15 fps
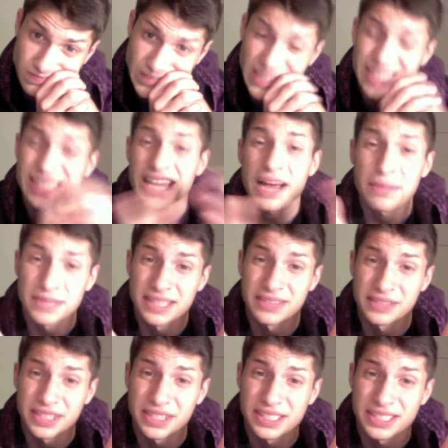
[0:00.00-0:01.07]
is the opposite of
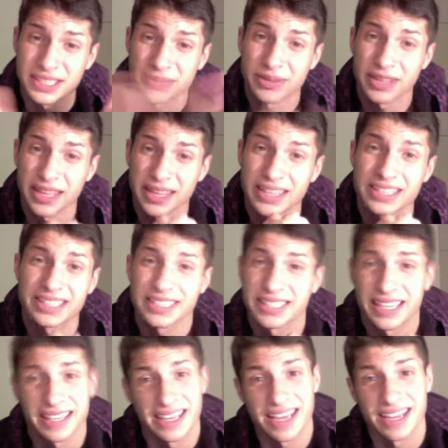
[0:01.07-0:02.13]
Justin Timberlake. Let's just
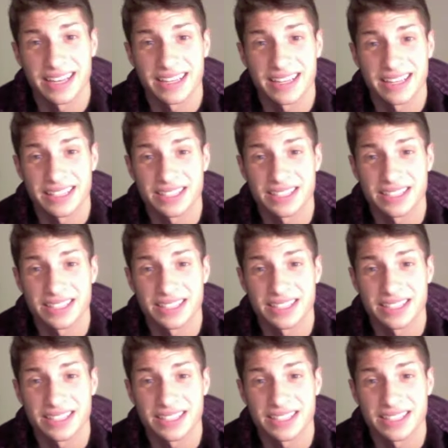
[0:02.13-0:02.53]
say that. Let's